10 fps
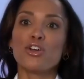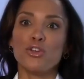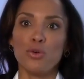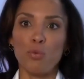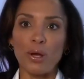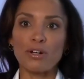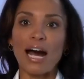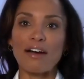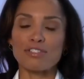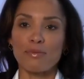you will
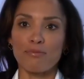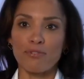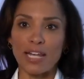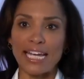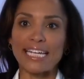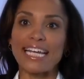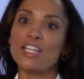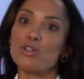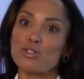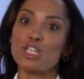have some
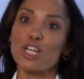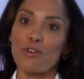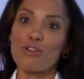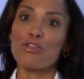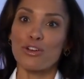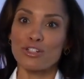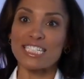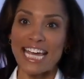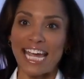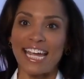flaking, usually on the 3rd
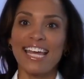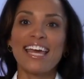day,